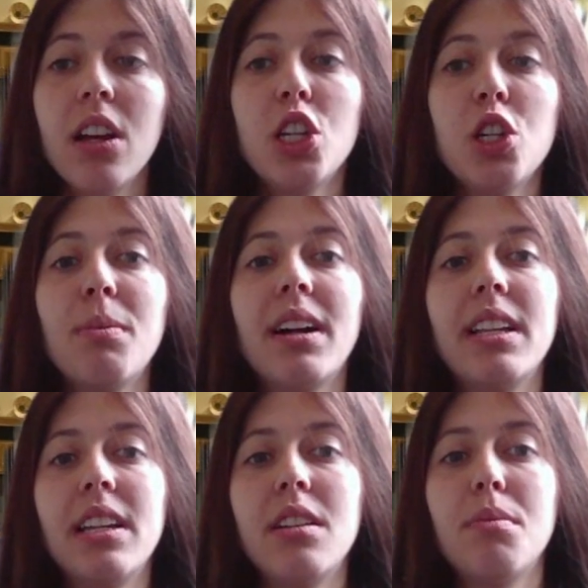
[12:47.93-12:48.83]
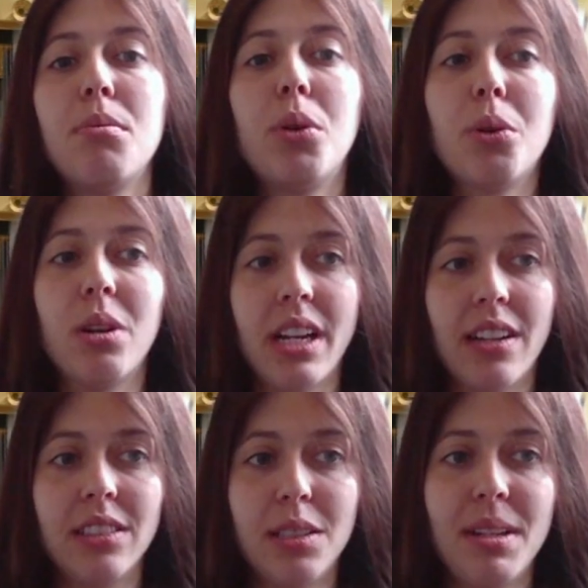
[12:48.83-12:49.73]
you might need more
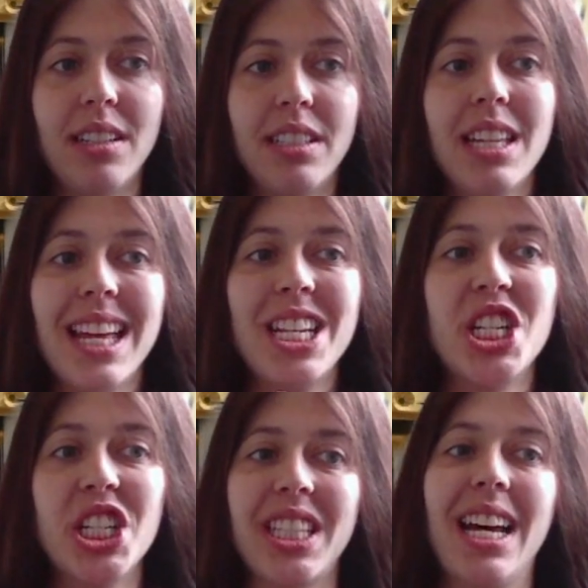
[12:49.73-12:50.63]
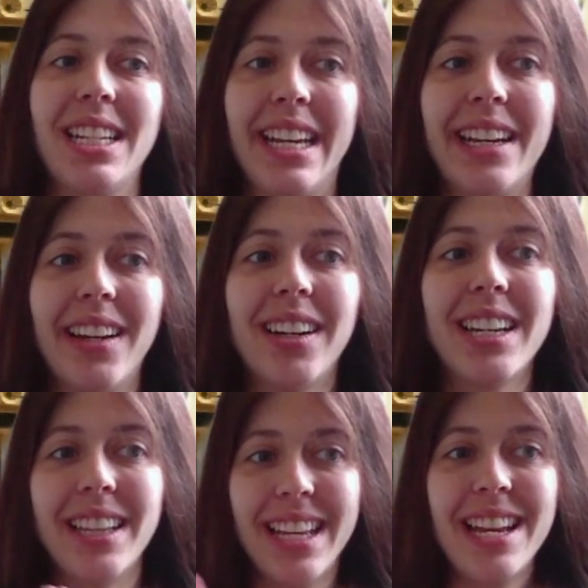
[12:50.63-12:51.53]
accountability than just that deadline
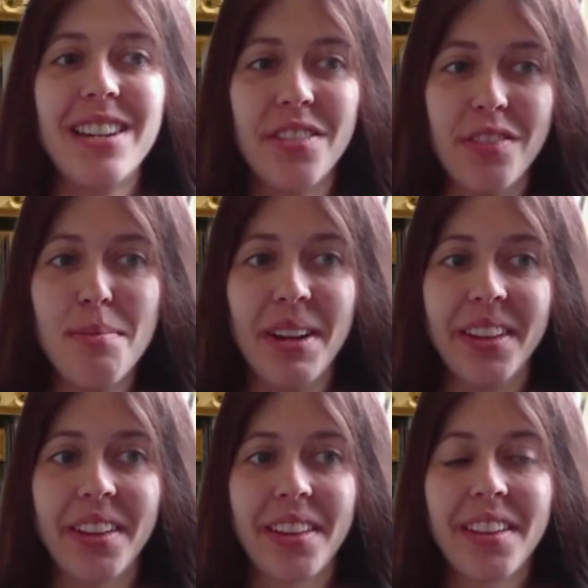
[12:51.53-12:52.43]
at the end of the month.